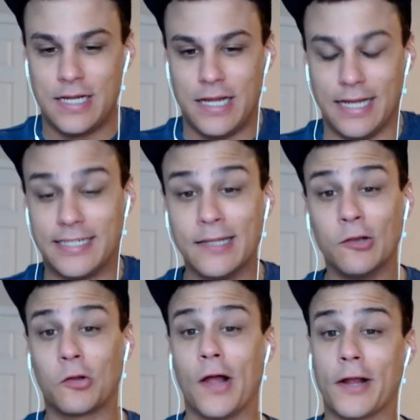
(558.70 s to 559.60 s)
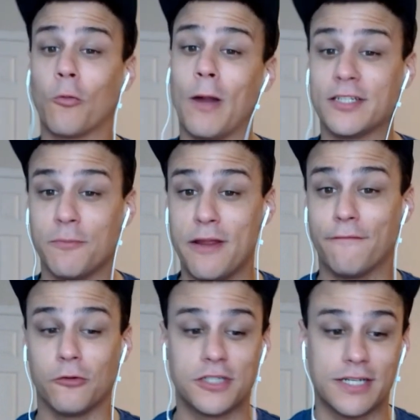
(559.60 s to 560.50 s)
it didn't look like a recipe
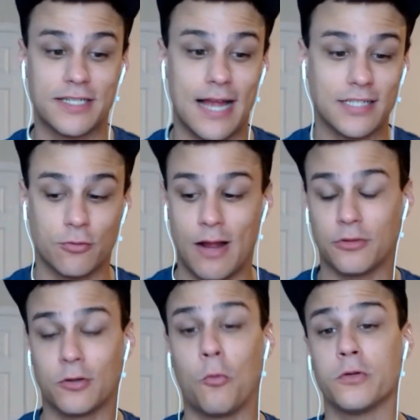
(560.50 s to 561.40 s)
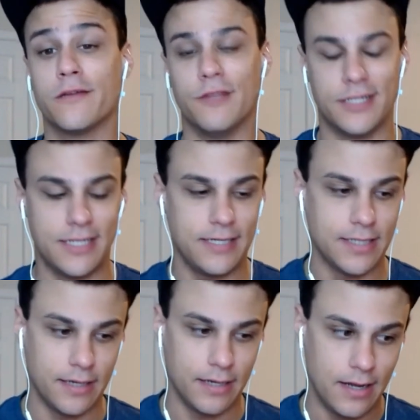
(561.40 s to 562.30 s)
for success throughout the course of the
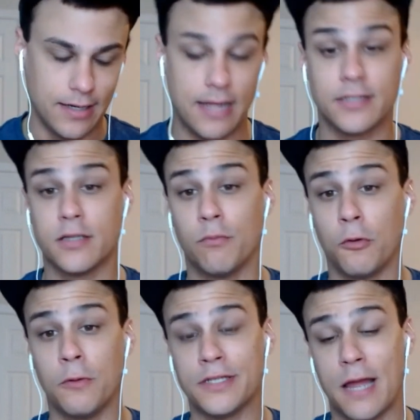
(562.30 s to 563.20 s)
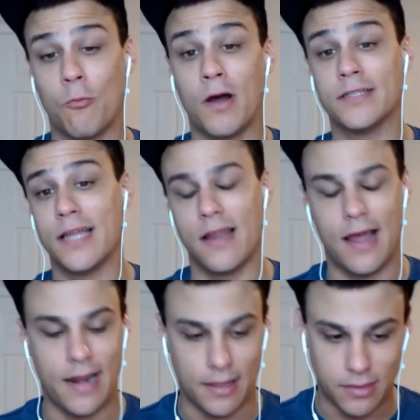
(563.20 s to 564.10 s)
season. Against the Bruins on Wednesday
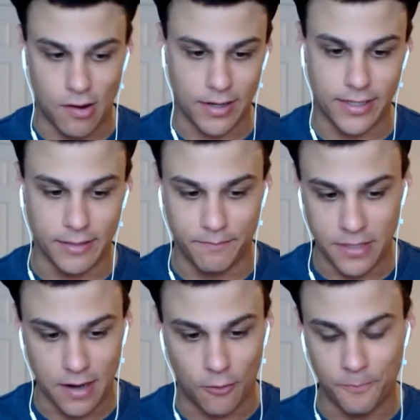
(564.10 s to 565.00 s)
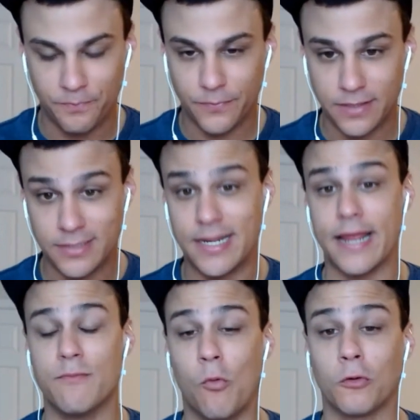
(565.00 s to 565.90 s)
night, I thought he, you know,
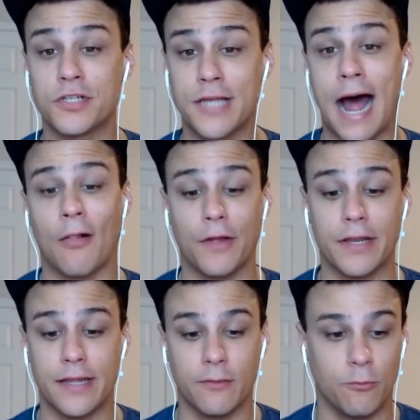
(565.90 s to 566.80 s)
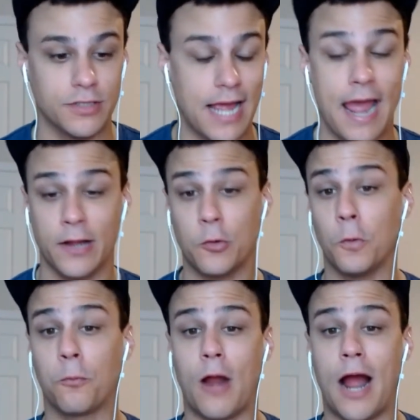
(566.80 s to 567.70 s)
stayed more solid and was
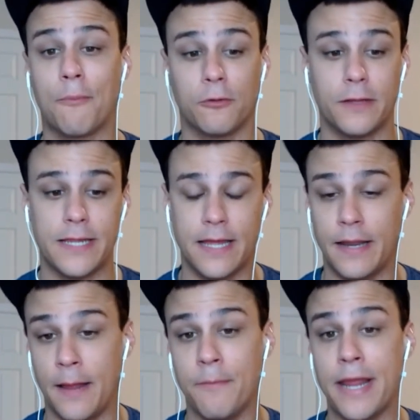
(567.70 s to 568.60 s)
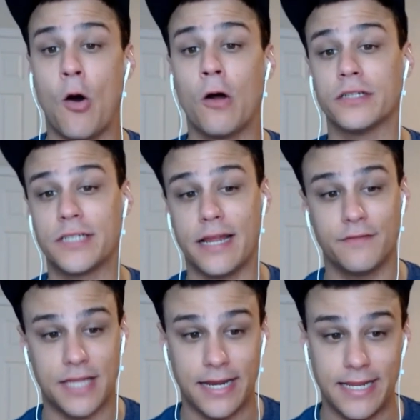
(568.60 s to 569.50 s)
angled properly and made all the
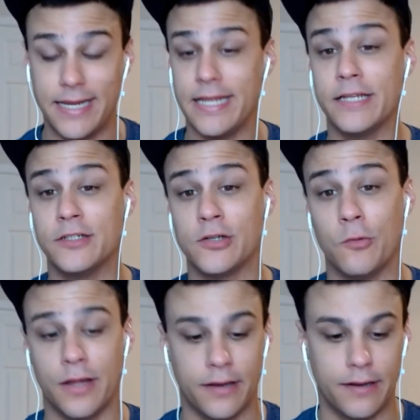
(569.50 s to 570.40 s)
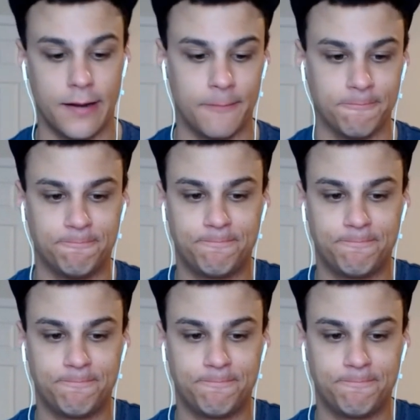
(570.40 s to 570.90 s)
saves that he needed to, and